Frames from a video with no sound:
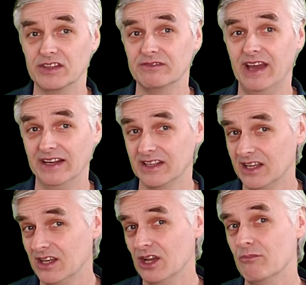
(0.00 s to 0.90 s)
In fact,
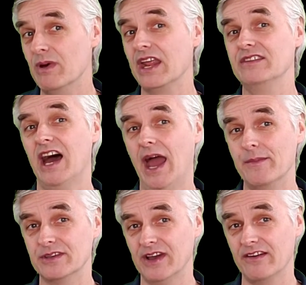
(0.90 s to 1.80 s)
many
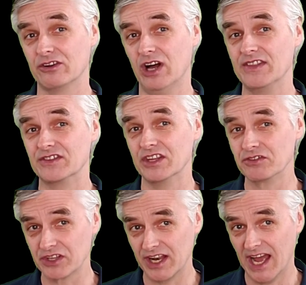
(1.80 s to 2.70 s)
times if I have a client that's
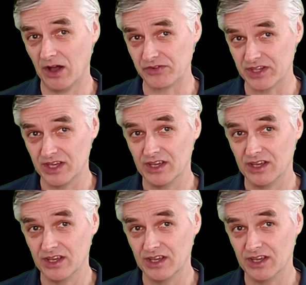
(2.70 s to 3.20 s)
interested in a house,